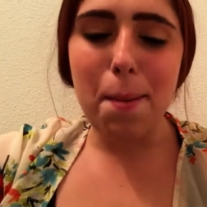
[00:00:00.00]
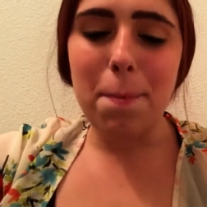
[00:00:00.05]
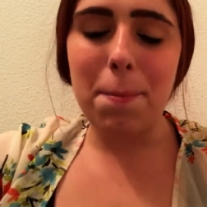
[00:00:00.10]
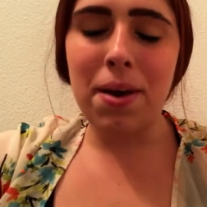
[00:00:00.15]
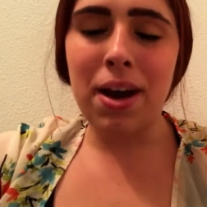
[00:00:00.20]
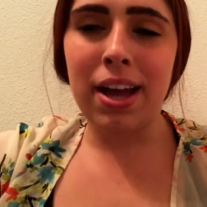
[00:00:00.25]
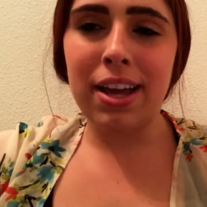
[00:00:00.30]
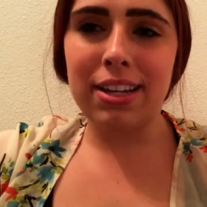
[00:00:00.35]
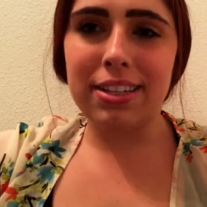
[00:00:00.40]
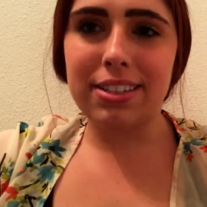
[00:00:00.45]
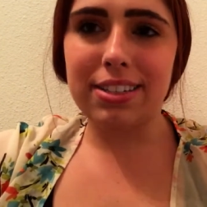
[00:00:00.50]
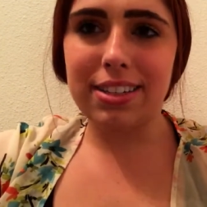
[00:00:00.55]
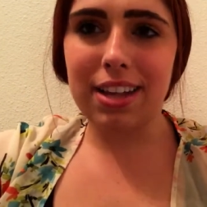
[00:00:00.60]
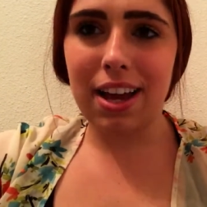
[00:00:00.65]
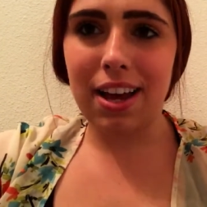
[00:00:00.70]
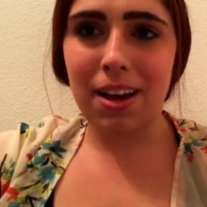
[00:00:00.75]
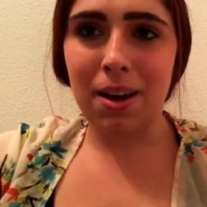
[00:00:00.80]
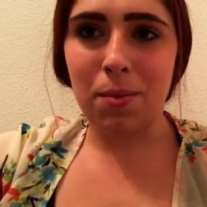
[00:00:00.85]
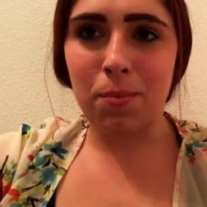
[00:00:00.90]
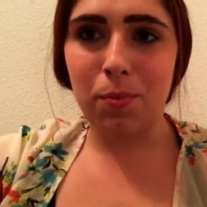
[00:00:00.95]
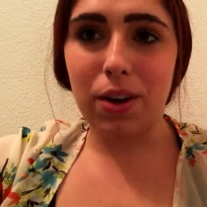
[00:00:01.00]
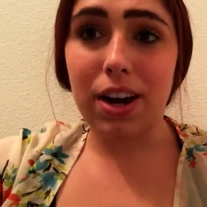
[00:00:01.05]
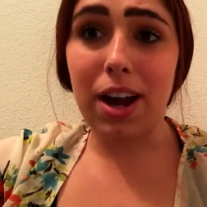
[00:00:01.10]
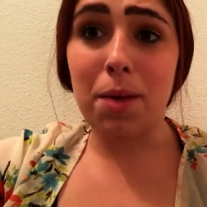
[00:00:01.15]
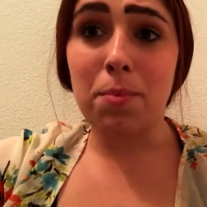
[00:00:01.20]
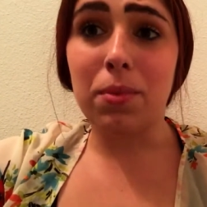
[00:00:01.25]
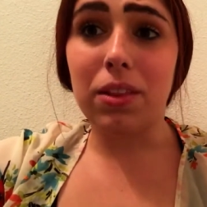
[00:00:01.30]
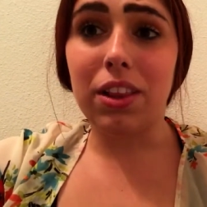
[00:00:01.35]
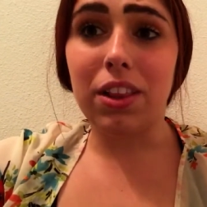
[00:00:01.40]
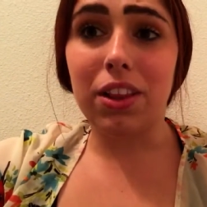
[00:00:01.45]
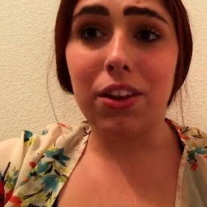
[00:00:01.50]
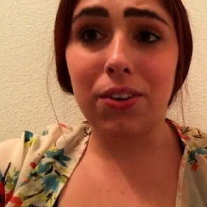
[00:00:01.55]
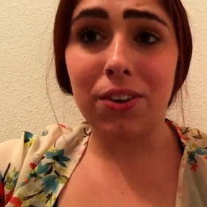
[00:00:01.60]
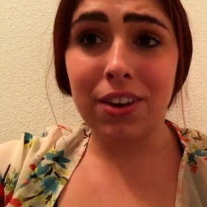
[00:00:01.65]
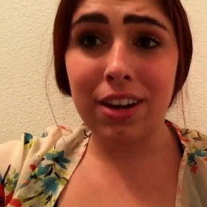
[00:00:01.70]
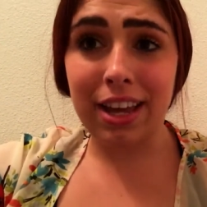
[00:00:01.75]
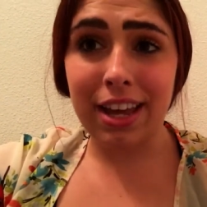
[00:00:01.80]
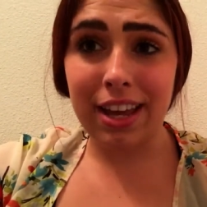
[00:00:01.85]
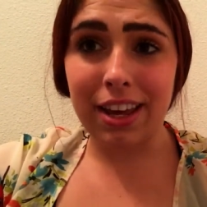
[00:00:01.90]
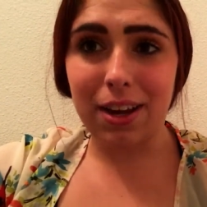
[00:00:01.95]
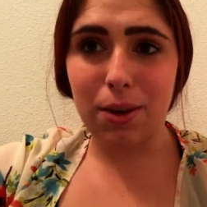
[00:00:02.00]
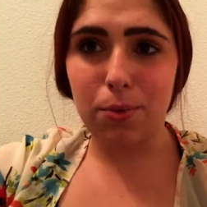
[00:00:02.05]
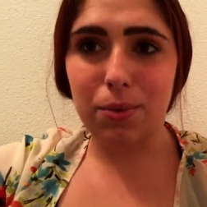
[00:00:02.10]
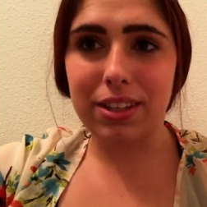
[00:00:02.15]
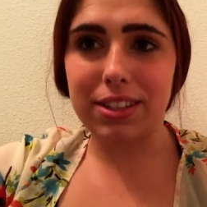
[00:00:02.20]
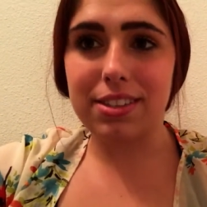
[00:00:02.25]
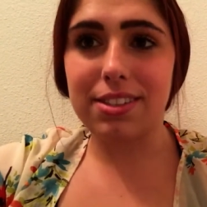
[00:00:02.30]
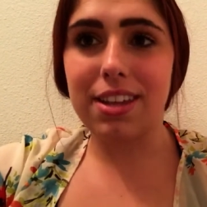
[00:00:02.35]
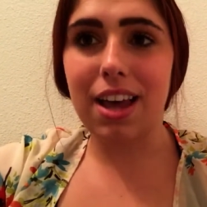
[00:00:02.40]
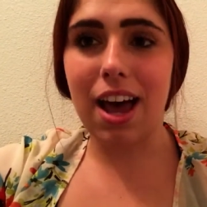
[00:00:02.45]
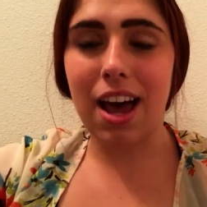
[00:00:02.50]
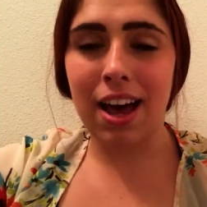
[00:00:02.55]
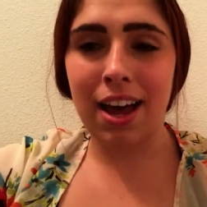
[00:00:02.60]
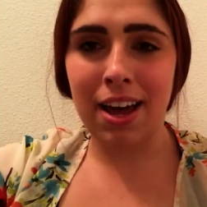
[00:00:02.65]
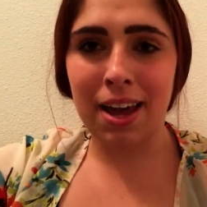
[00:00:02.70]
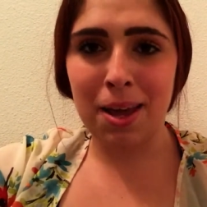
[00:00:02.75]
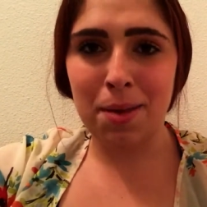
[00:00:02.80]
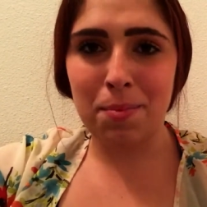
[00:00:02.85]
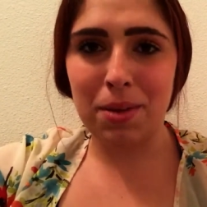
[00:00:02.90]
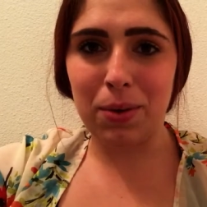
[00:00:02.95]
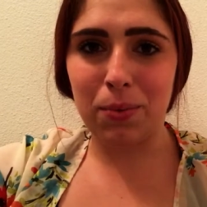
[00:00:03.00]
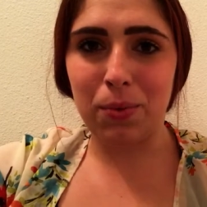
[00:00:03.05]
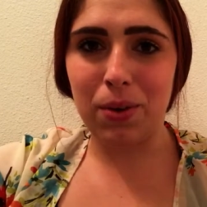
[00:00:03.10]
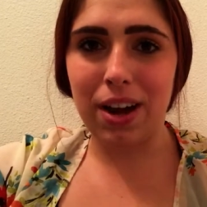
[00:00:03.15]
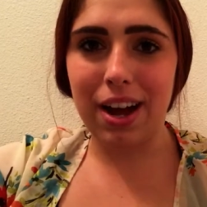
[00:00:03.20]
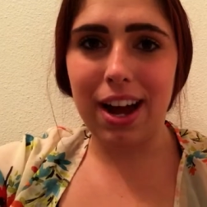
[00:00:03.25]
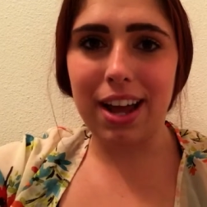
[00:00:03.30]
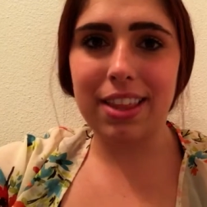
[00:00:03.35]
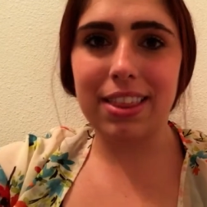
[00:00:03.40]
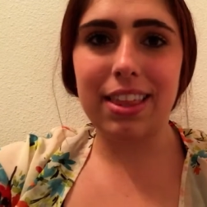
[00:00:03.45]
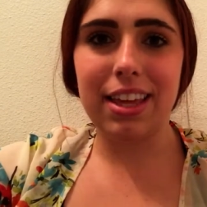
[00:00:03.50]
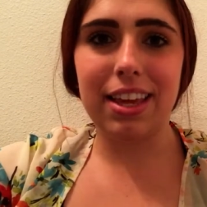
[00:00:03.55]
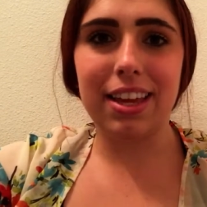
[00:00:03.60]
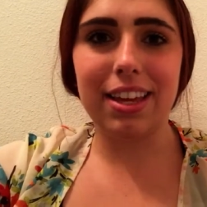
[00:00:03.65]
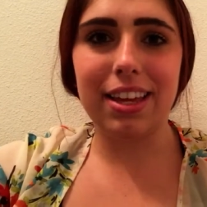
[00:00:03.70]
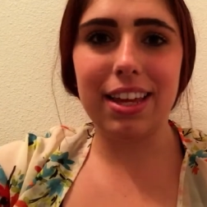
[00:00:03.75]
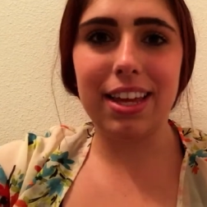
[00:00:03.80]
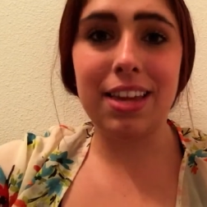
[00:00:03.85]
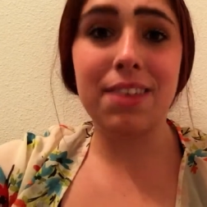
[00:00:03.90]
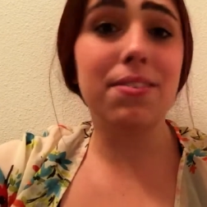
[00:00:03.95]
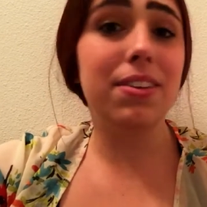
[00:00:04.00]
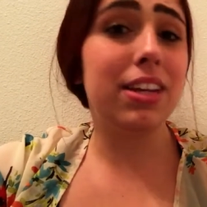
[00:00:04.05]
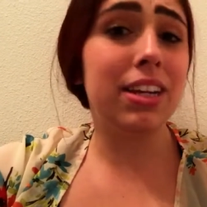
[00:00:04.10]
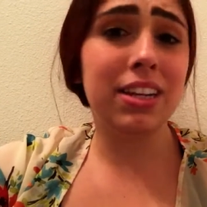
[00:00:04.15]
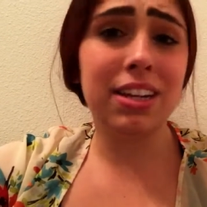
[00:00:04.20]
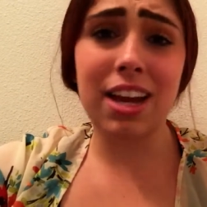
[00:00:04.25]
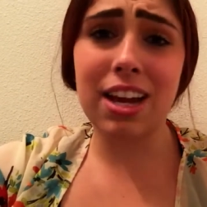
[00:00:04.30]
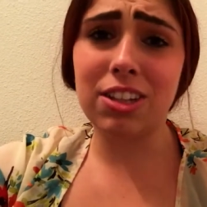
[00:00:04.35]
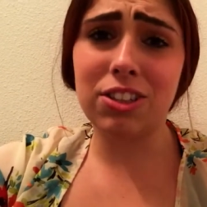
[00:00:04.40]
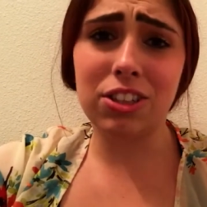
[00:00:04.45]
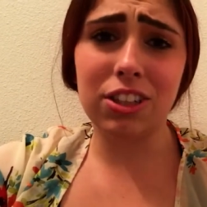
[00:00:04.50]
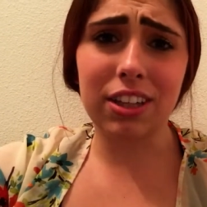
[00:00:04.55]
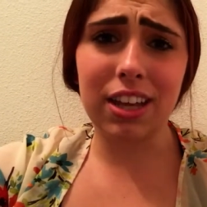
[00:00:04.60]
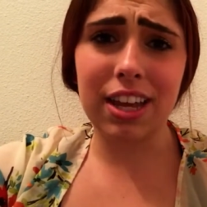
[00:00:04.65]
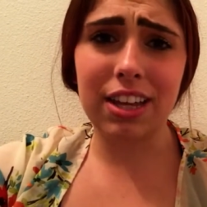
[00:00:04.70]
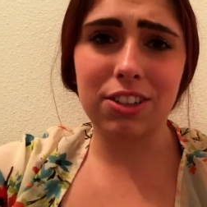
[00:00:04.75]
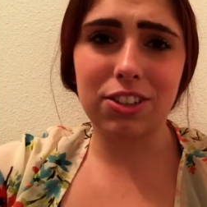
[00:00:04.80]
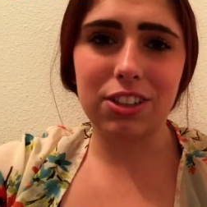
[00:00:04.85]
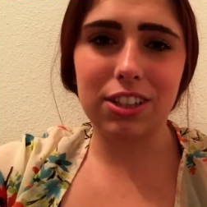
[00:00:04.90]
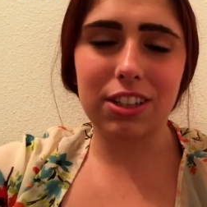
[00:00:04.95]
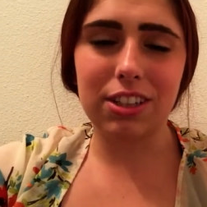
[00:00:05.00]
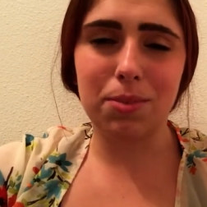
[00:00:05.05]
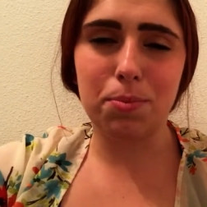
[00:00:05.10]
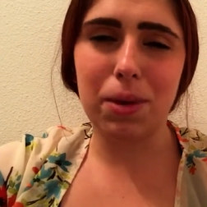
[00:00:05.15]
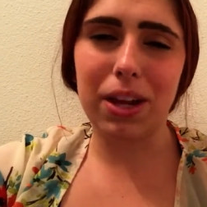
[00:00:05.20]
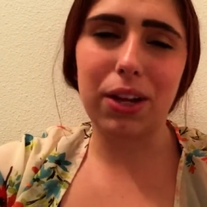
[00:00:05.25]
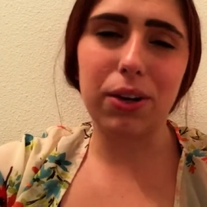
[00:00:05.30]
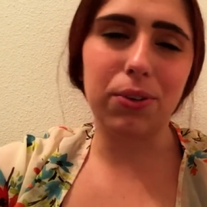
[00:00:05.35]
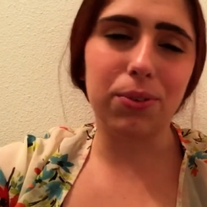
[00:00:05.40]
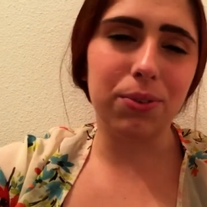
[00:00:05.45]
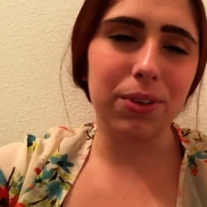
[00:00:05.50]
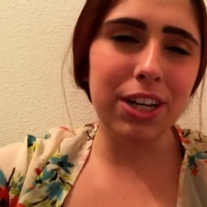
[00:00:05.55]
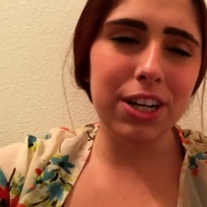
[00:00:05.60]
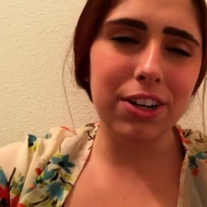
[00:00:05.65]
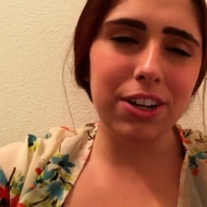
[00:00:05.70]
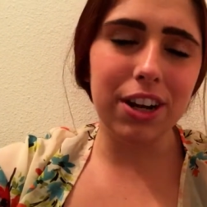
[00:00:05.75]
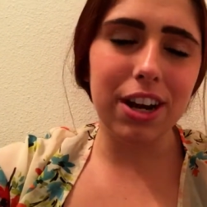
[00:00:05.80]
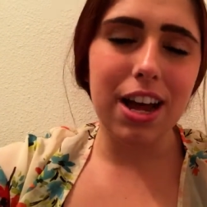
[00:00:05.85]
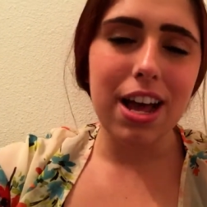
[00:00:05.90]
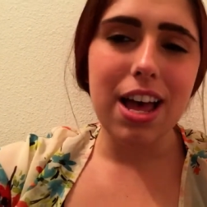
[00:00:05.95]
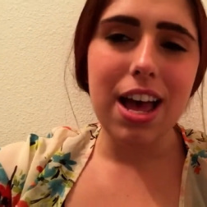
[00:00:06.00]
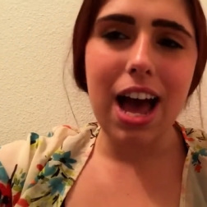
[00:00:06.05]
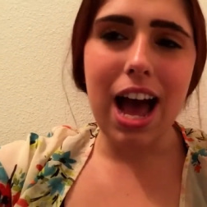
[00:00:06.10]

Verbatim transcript: But um, what I'm learning with time and what I think even in education and my career